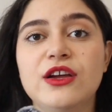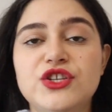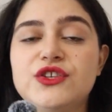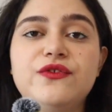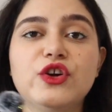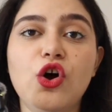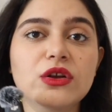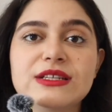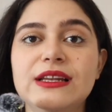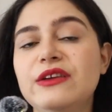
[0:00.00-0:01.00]
I just
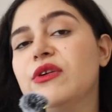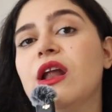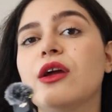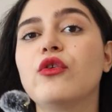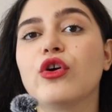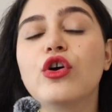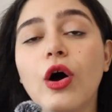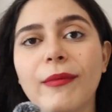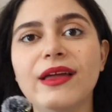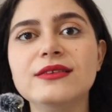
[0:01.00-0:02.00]
forgot to leave a like or a
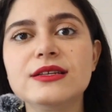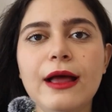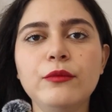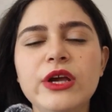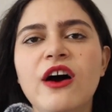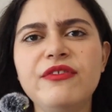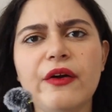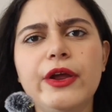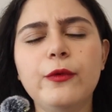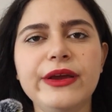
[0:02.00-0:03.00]
comment. And we are
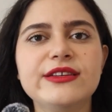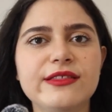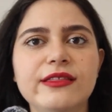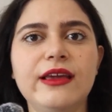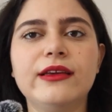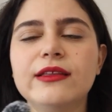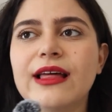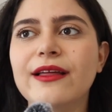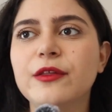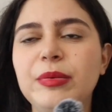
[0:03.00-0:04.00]
very quick to think
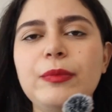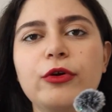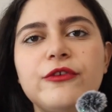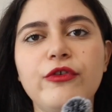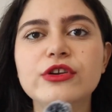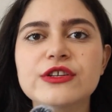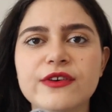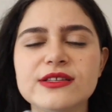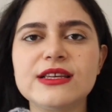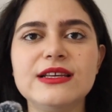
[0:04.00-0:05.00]
that the people in front of
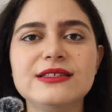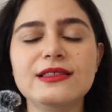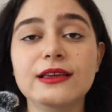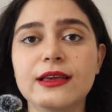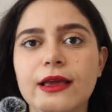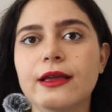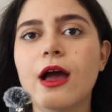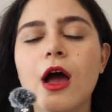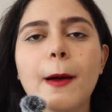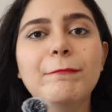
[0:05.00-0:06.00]
us is thinking
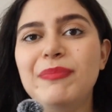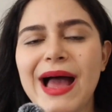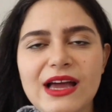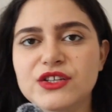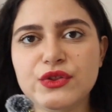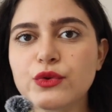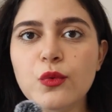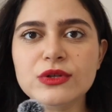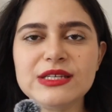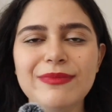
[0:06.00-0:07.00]
bad
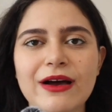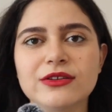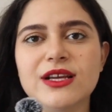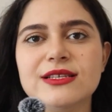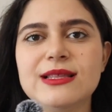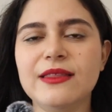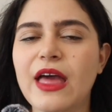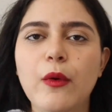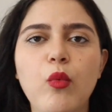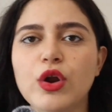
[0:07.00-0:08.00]
thoughts about us, that
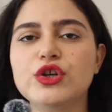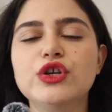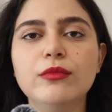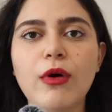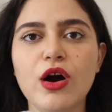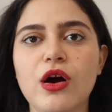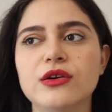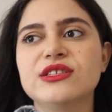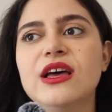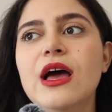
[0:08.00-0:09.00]
they want to mock
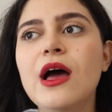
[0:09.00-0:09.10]
us.